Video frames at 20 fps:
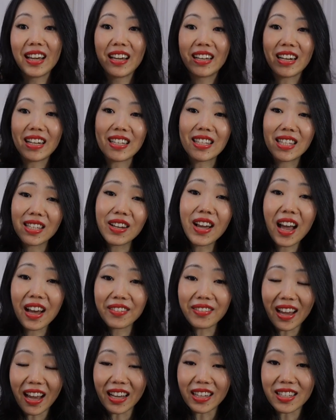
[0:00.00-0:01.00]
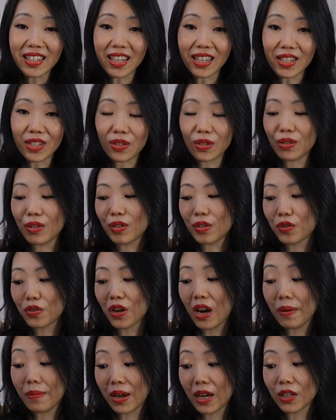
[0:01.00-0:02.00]
And I still have access to the
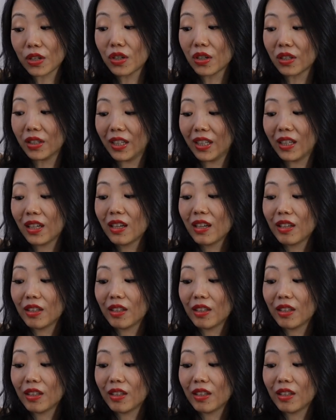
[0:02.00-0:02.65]
strap actually.